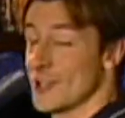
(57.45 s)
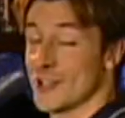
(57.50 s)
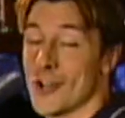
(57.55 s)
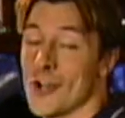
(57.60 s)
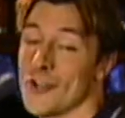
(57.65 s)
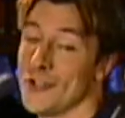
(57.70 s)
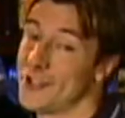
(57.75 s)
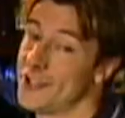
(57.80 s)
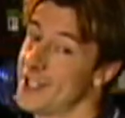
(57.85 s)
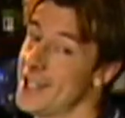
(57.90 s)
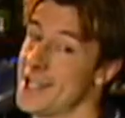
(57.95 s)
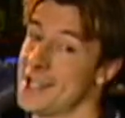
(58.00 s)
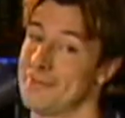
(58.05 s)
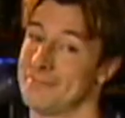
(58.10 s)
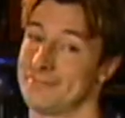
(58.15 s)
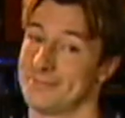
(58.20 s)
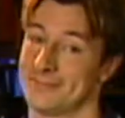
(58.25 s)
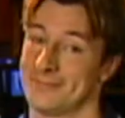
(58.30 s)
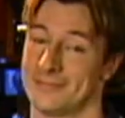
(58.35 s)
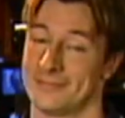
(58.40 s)
all he said.
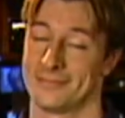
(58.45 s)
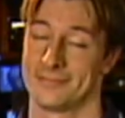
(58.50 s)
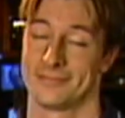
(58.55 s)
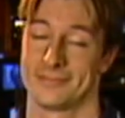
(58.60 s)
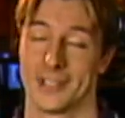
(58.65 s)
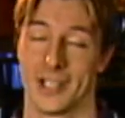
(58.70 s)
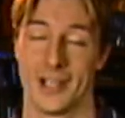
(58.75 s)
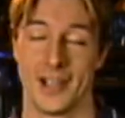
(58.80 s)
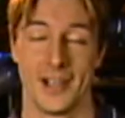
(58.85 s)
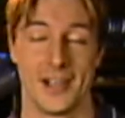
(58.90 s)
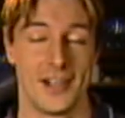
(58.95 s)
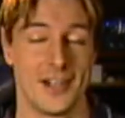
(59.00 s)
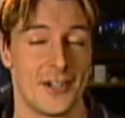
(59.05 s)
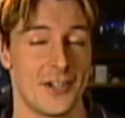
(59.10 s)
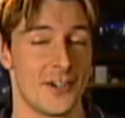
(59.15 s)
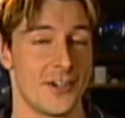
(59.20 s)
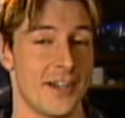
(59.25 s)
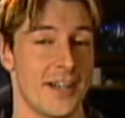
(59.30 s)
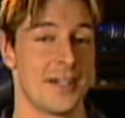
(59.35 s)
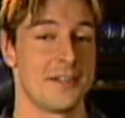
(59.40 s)

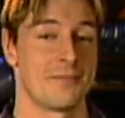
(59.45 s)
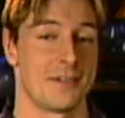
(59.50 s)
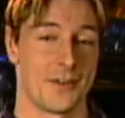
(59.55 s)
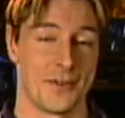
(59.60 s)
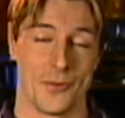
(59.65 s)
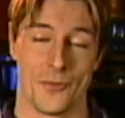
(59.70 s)
All right. I